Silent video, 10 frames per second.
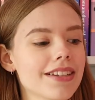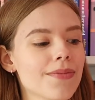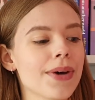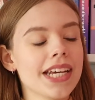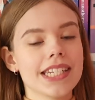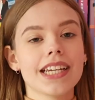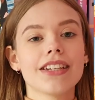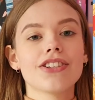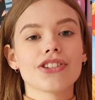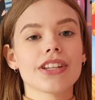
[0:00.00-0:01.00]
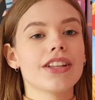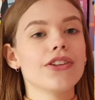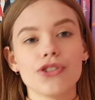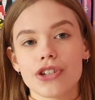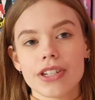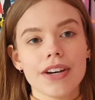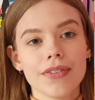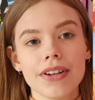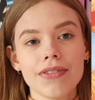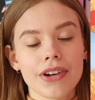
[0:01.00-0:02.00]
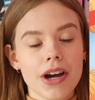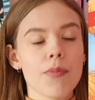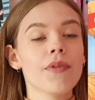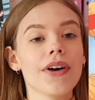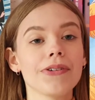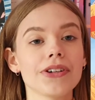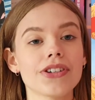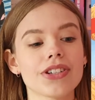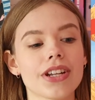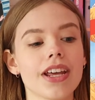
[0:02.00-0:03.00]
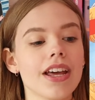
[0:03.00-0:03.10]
the best thing to just lose yourself in for a couple of hours.